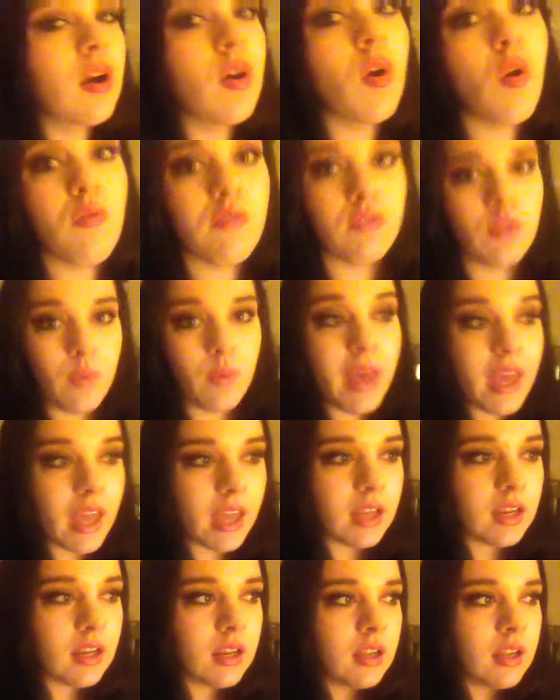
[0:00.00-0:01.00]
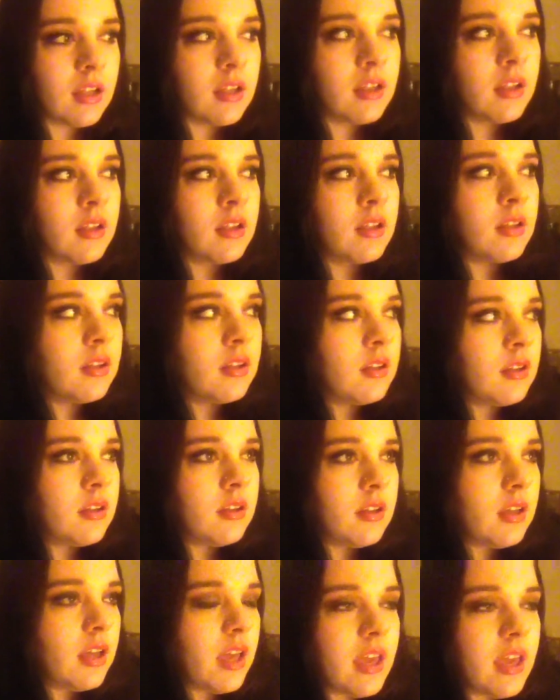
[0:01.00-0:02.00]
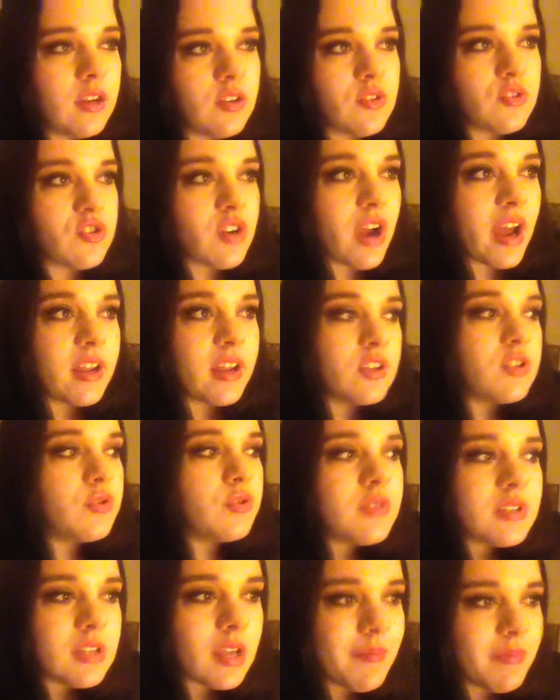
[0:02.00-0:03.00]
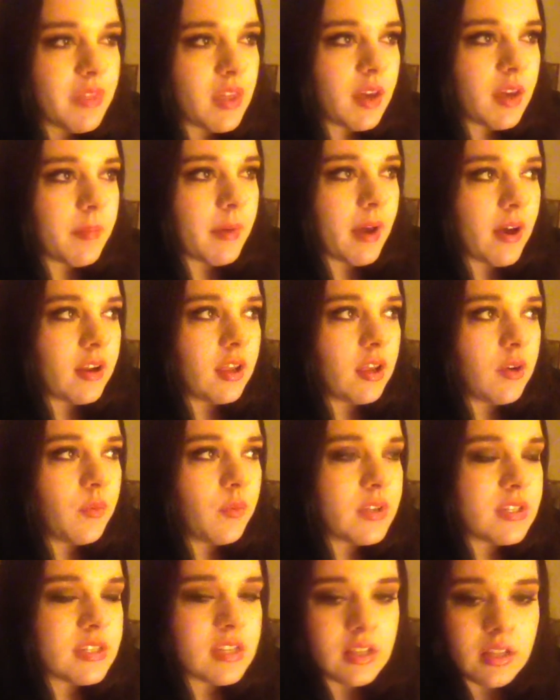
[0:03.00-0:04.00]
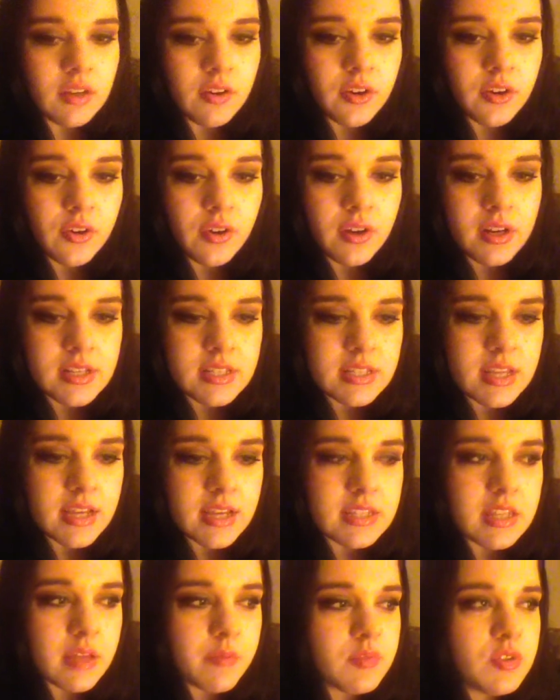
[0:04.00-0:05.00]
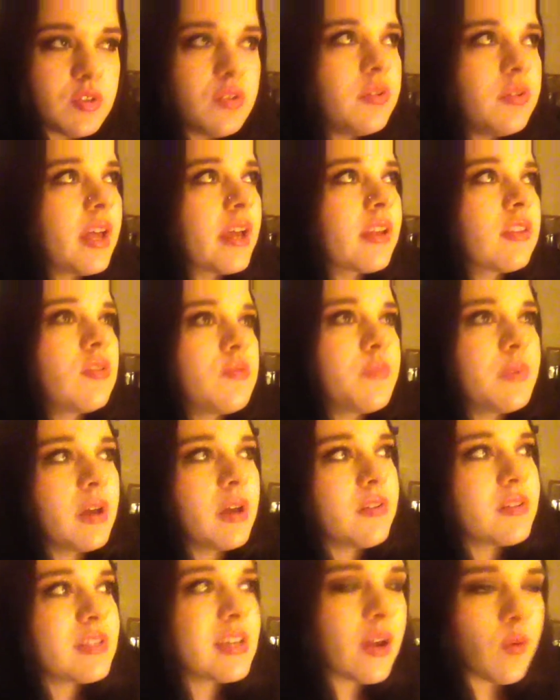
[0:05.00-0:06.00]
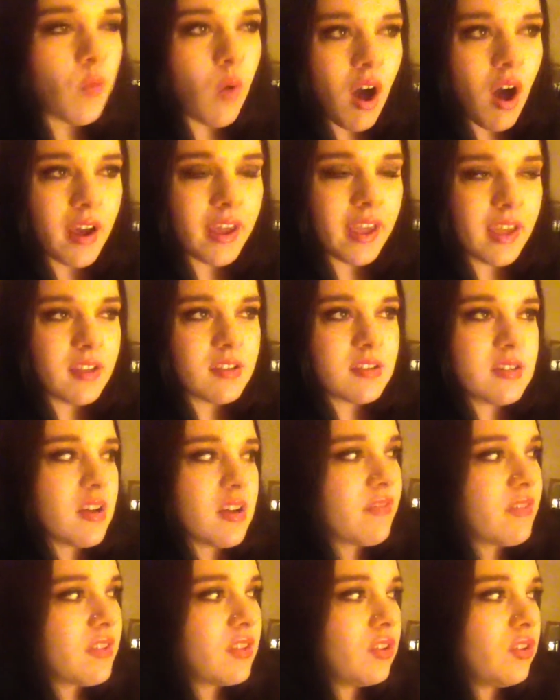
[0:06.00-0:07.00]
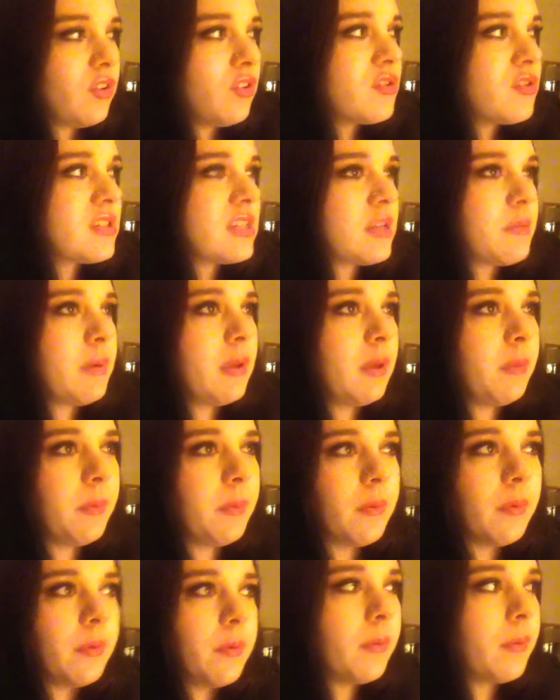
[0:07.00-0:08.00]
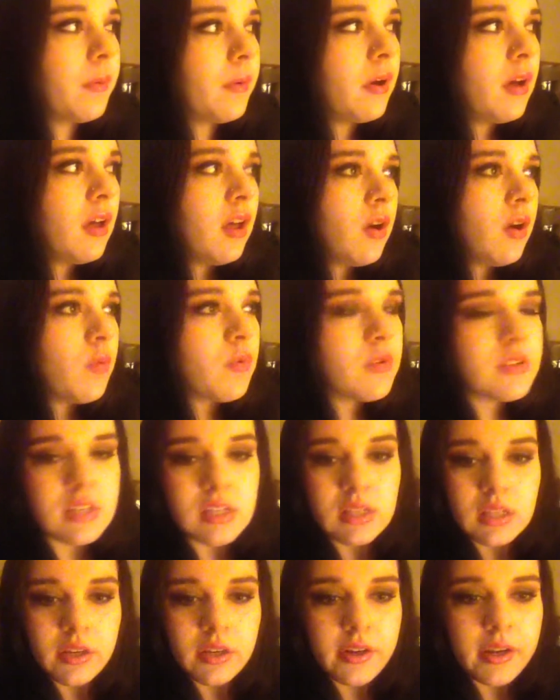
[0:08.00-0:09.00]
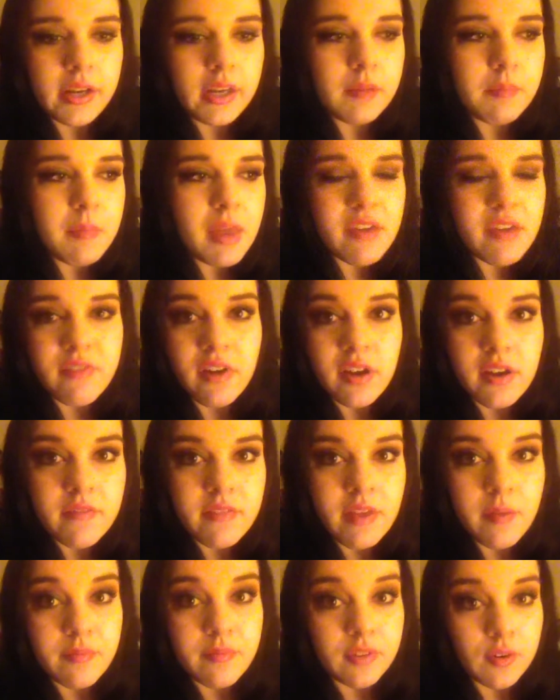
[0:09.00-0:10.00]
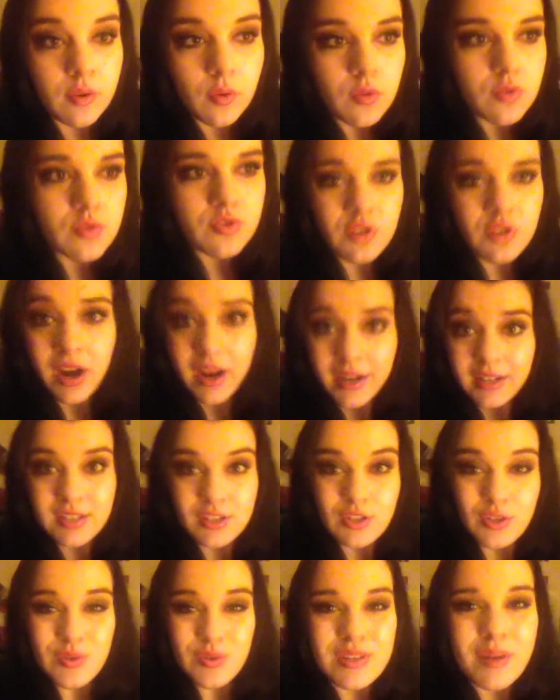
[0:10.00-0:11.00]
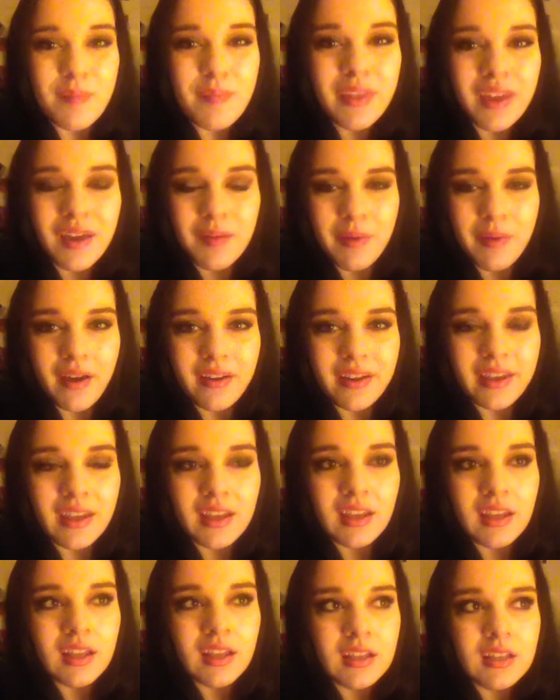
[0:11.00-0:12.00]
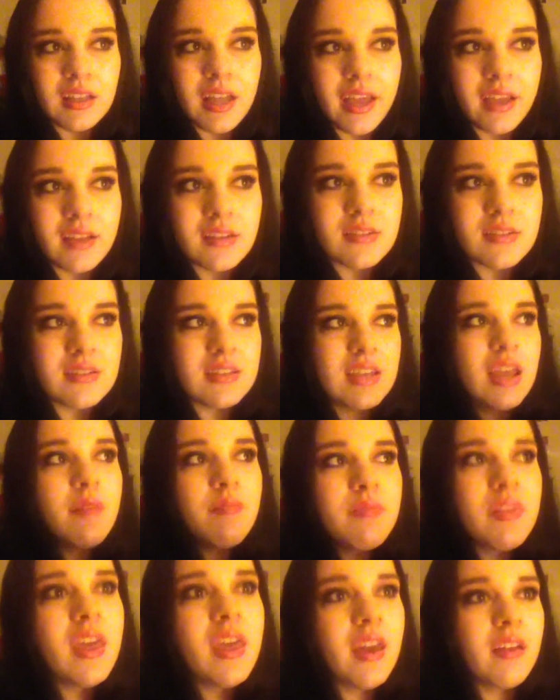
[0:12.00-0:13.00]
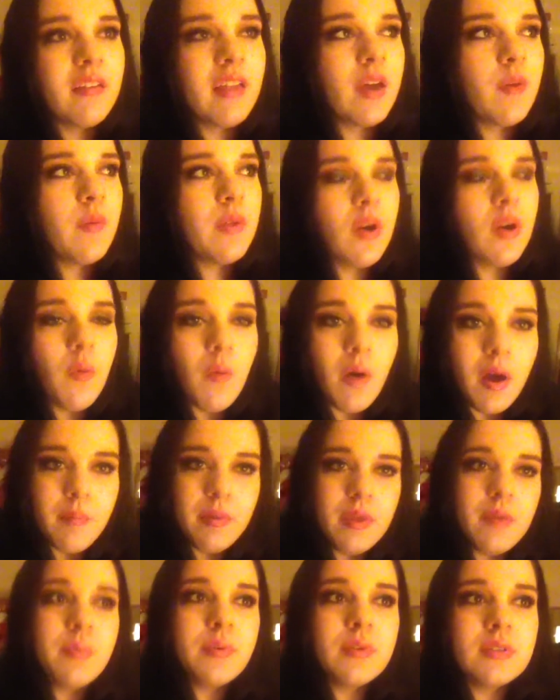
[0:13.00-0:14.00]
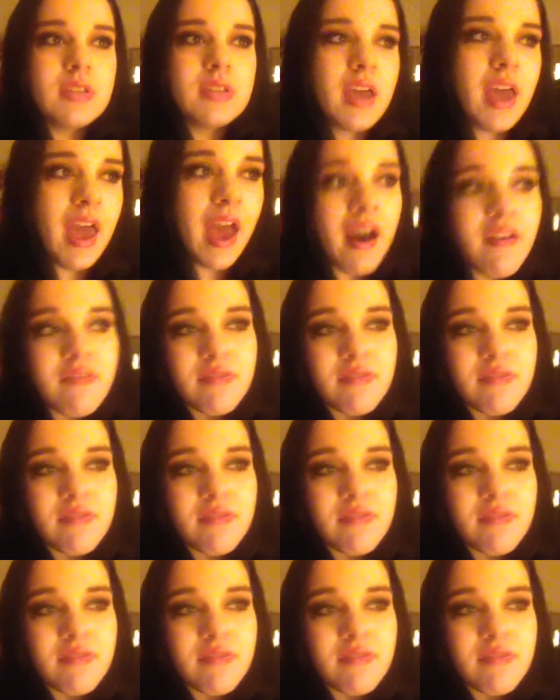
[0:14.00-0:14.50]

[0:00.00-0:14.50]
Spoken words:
overweight and try to do something about it. We sit there and criticize them too. Like, they'll be outside walking and stuff, and you'll see people who will sit there and make fun of them for trying to do something about it. Like, same thing. Like, we don't want people to have